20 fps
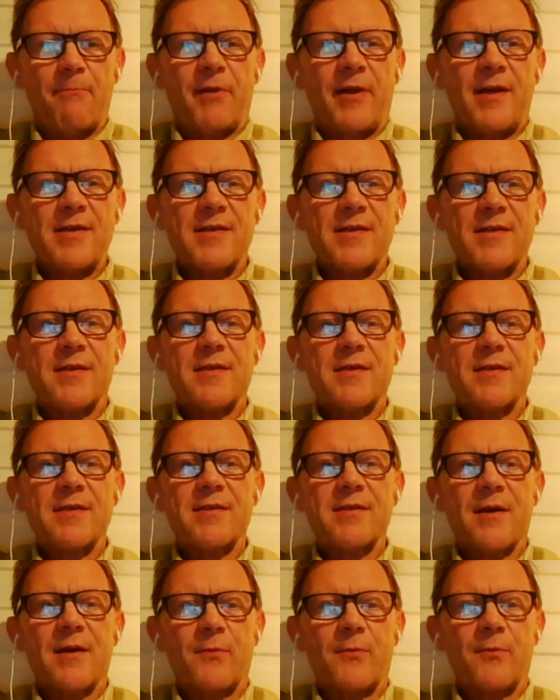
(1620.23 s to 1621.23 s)
places
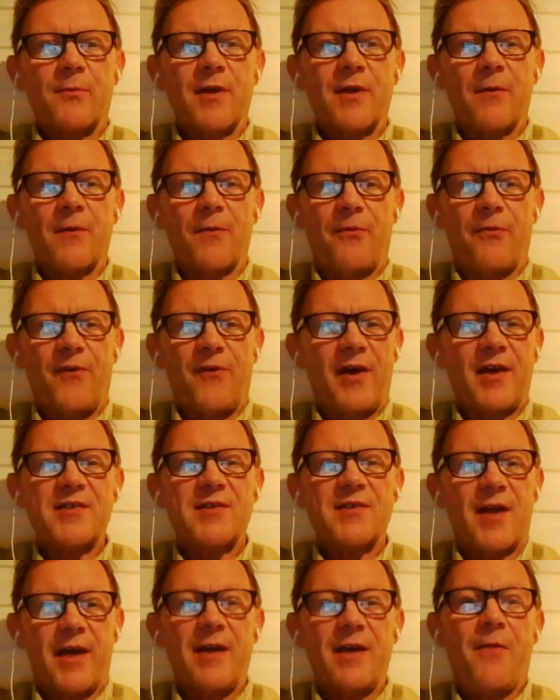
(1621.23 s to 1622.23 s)
and without
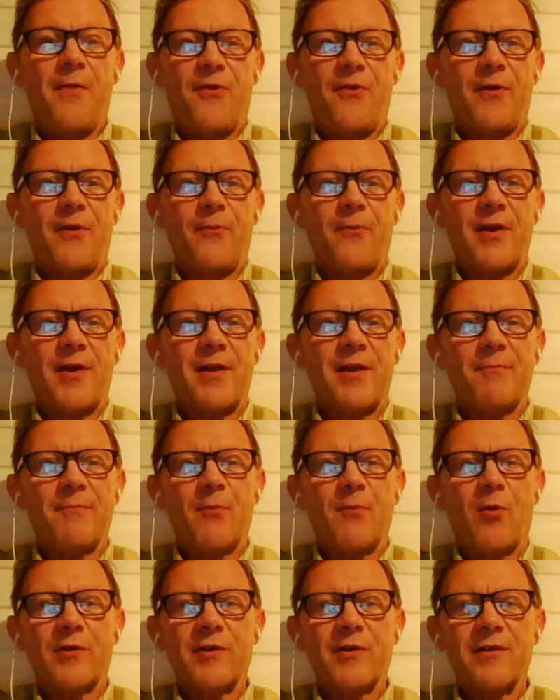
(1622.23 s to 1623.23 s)
fixed anything really,
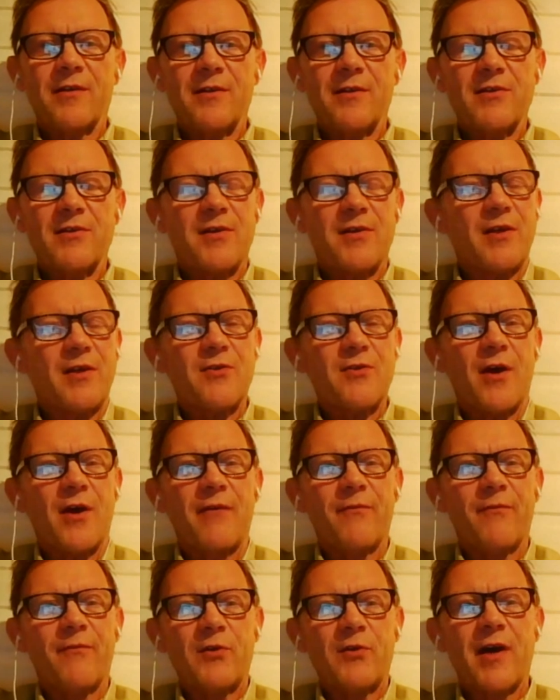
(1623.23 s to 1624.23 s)
more than that you
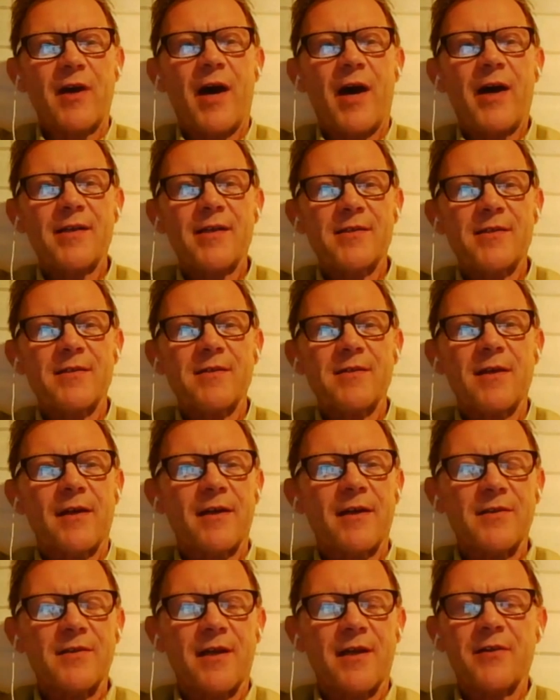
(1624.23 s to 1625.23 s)
have good guides that
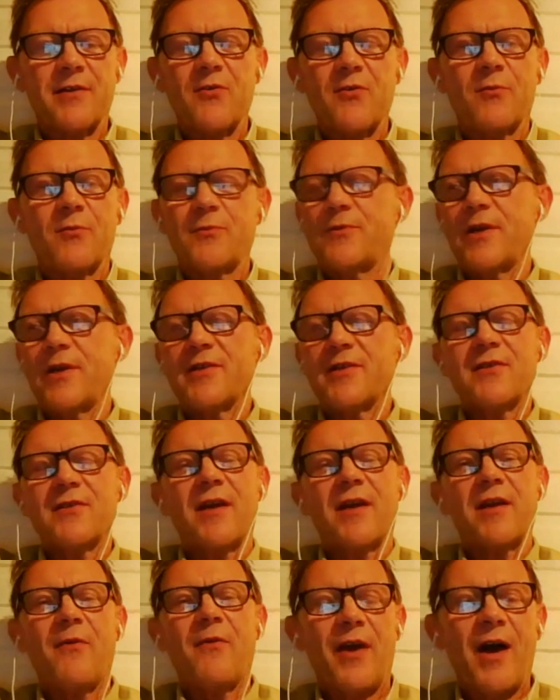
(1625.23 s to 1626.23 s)
can tell you just
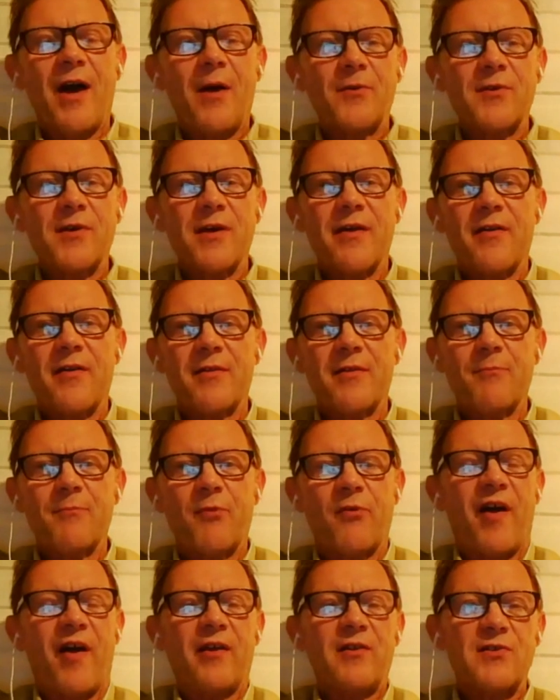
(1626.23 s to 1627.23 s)
anything out there and
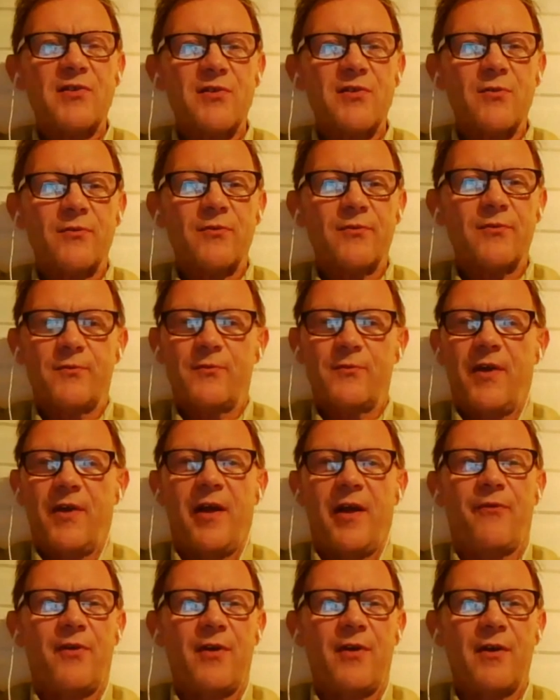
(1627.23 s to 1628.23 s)
provide
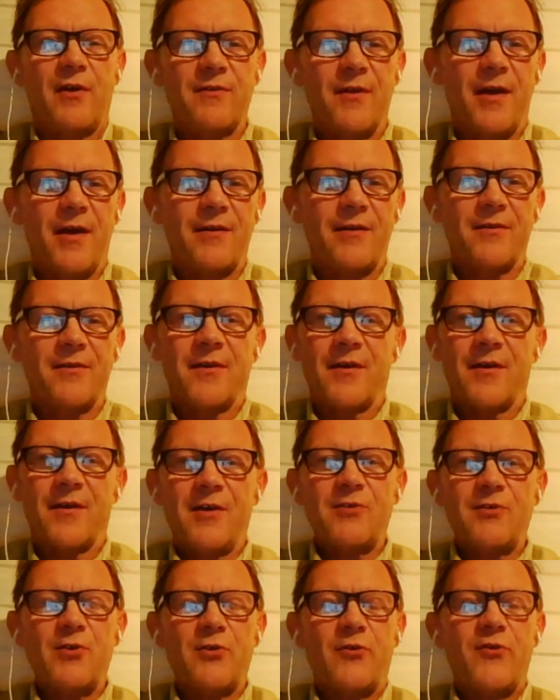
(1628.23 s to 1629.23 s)
healthy and
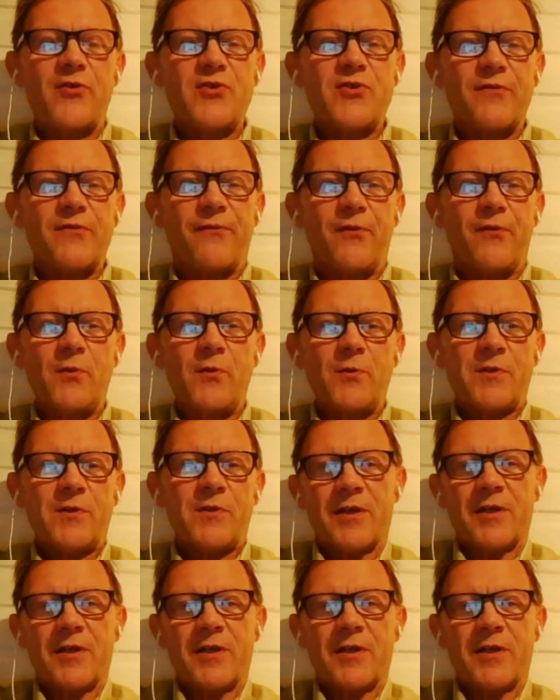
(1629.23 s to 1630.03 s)
nutritious food.